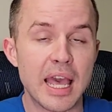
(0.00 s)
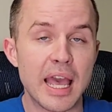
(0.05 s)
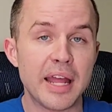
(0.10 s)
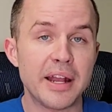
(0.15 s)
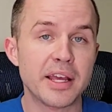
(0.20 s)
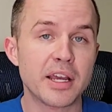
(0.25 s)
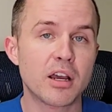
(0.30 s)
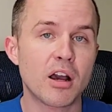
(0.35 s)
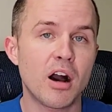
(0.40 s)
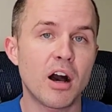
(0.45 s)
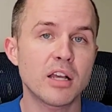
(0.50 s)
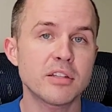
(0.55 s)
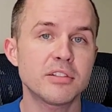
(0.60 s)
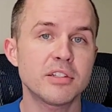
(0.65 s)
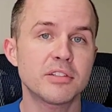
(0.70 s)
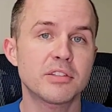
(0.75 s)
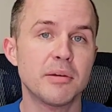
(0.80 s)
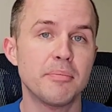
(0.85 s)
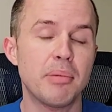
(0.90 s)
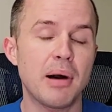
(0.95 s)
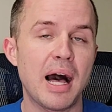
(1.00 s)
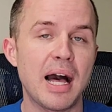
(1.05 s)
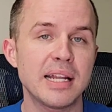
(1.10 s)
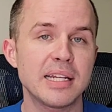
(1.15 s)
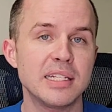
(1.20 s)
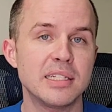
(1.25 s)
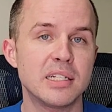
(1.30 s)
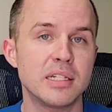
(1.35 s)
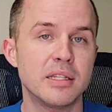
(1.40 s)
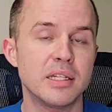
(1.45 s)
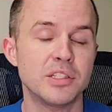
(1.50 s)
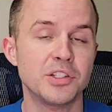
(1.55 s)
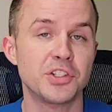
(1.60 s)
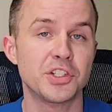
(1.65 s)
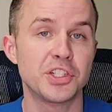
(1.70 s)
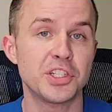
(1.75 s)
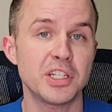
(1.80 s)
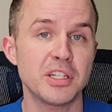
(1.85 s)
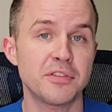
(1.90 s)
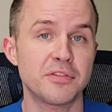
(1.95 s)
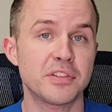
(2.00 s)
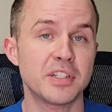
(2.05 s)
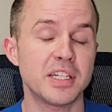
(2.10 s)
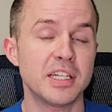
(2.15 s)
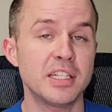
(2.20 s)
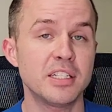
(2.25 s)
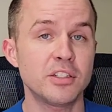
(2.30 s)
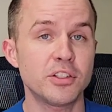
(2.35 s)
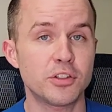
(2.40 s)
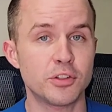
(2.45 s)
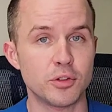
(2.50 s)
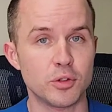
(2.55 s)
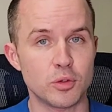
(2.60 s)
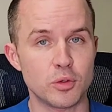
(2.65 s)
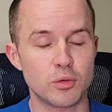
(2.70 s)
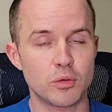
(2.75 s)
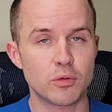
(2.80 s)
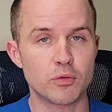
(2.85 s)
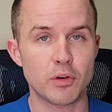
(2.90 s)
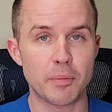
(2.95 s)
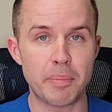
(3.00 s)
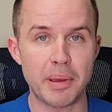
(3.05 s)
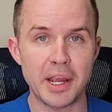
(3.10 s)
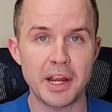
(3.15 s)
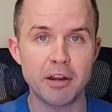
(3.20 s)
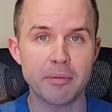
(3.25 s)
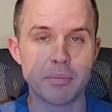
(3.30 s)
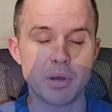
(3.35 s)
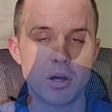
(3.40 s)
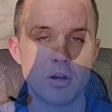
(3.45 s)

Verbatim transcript: and it causes the body to then shift into repair